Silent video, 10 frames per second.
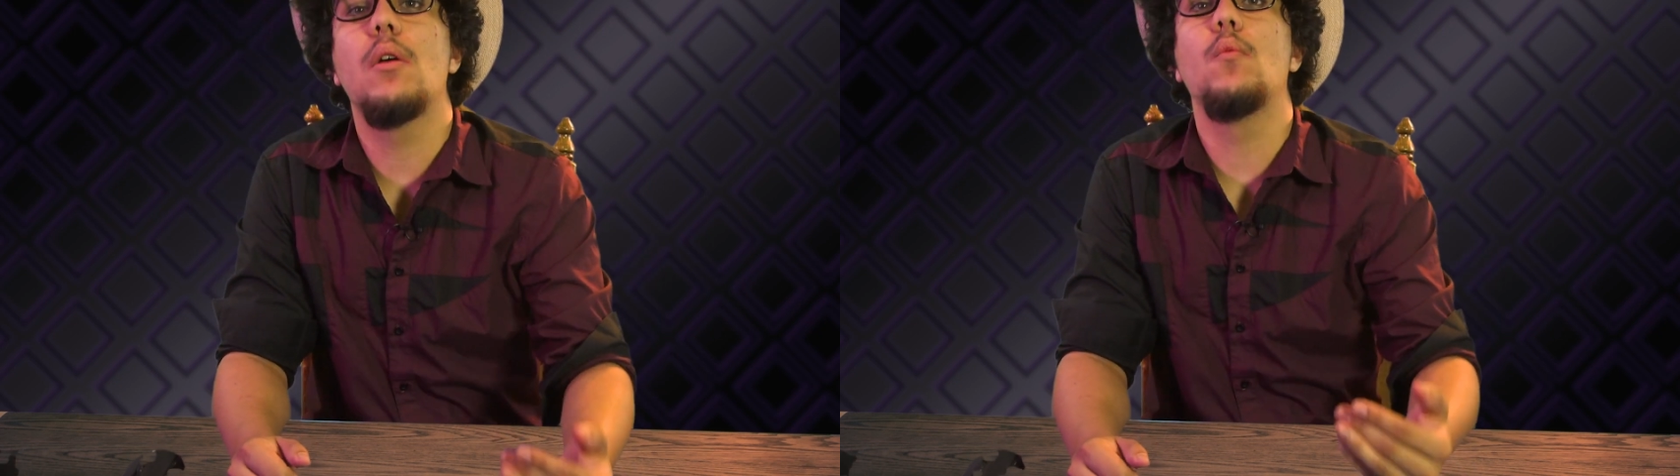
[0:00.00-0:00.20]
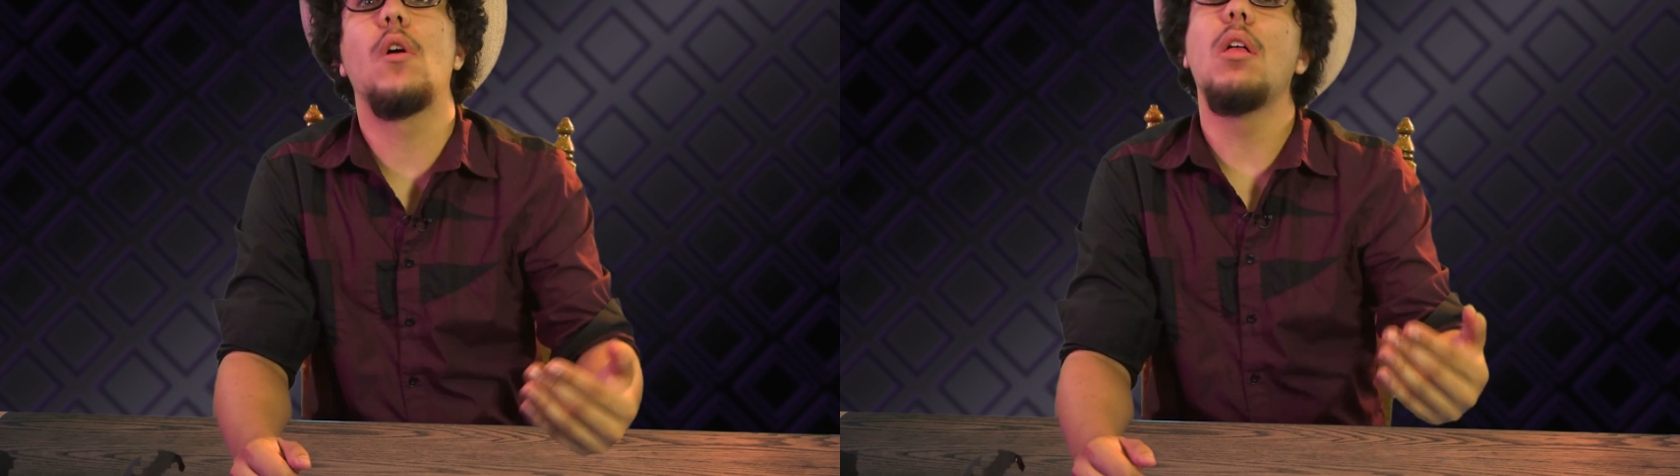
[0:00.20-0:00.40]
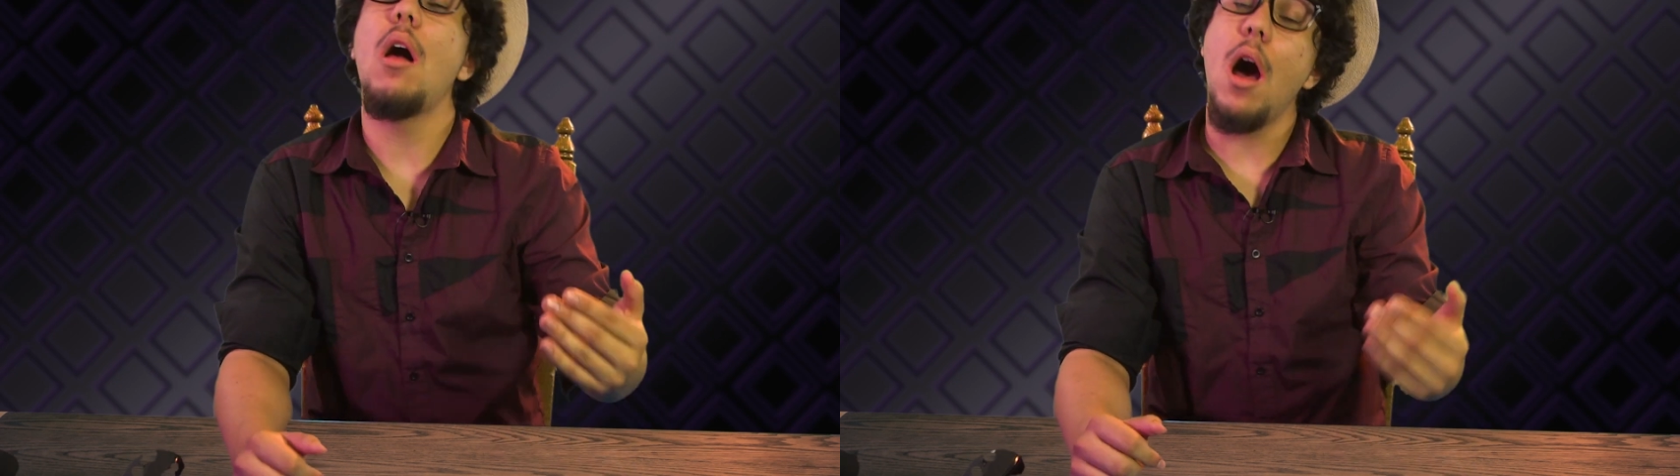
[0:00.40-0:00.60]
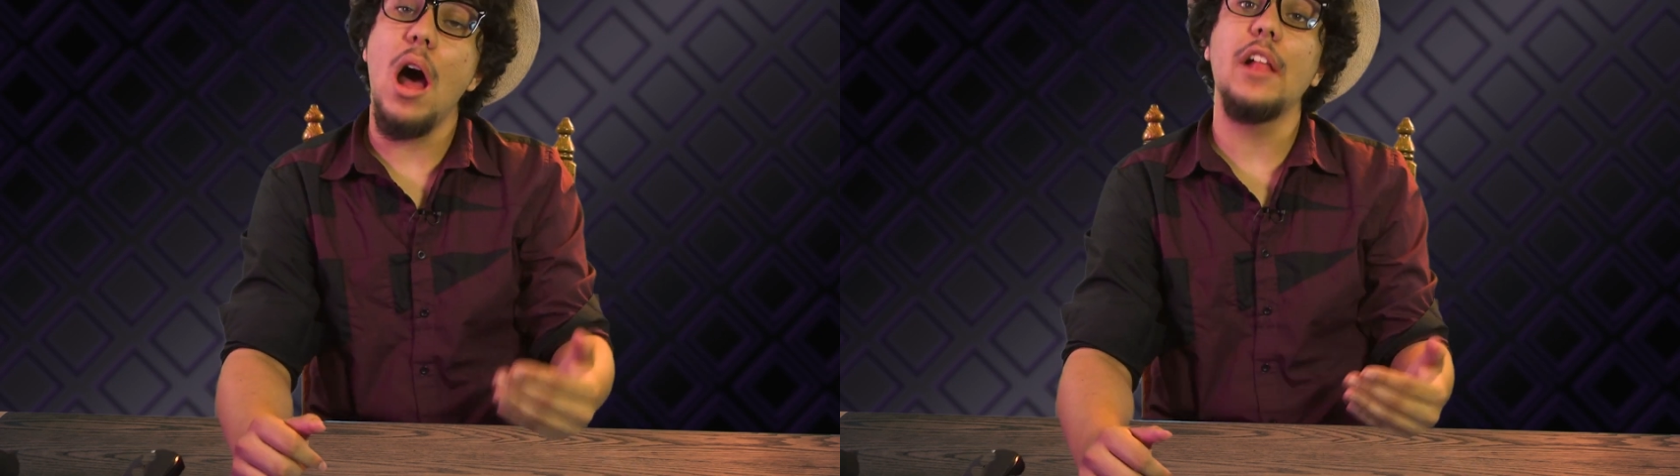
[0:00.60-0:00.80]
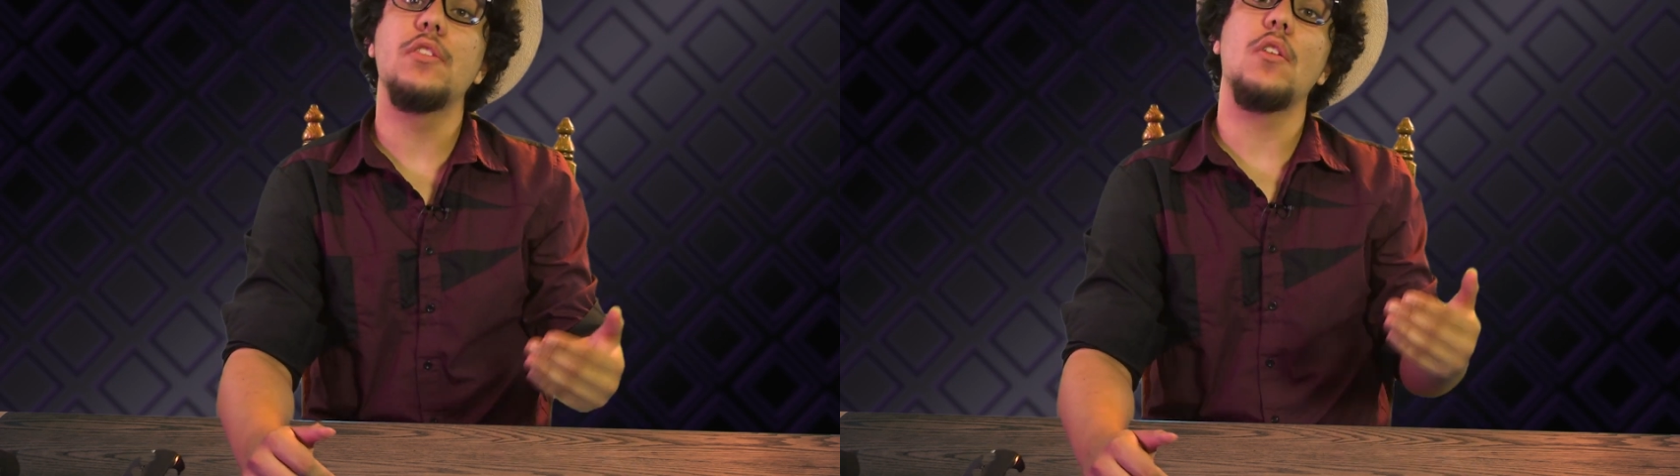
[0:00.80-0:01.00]
while
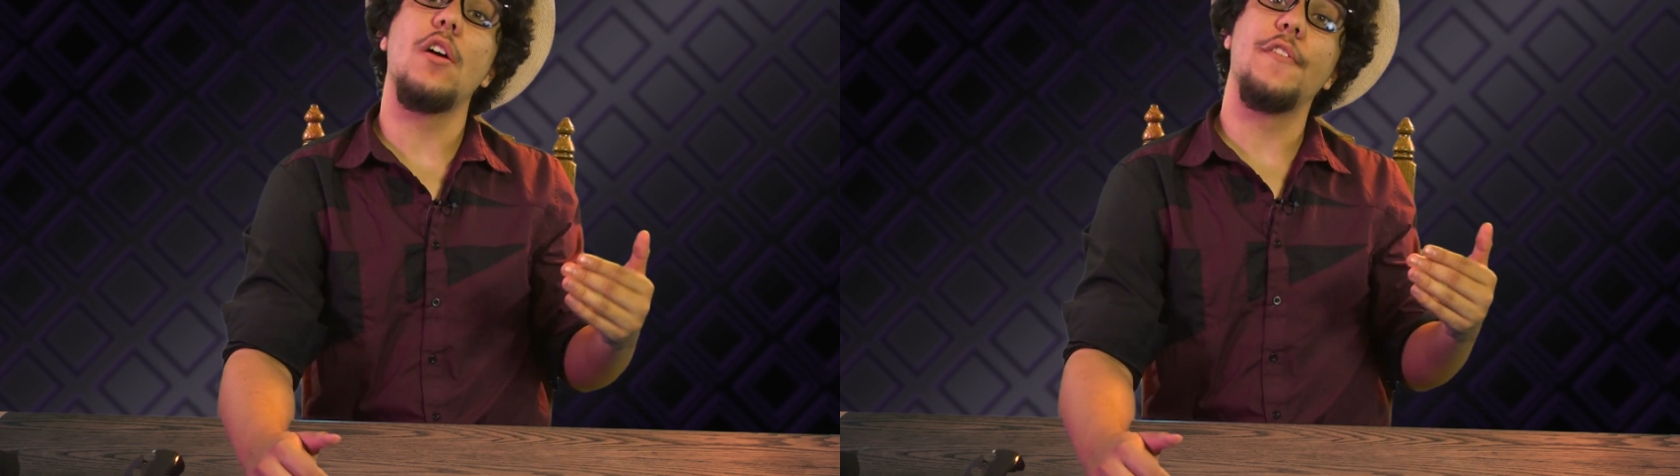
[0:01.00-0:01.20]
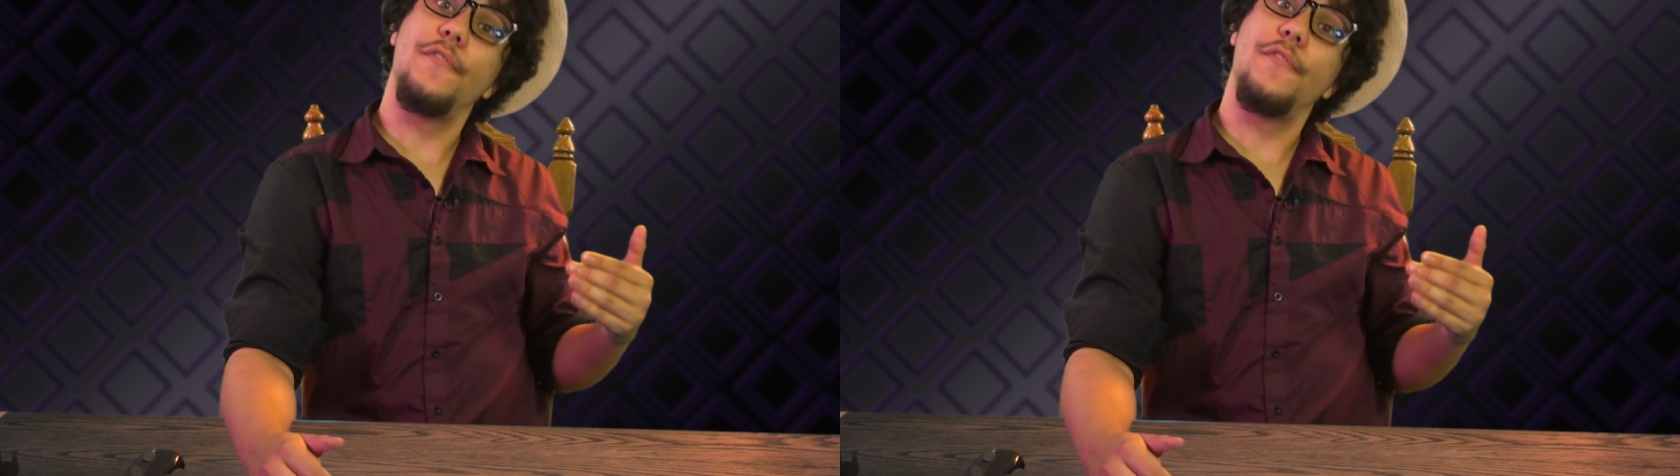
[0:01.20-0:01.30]
odds are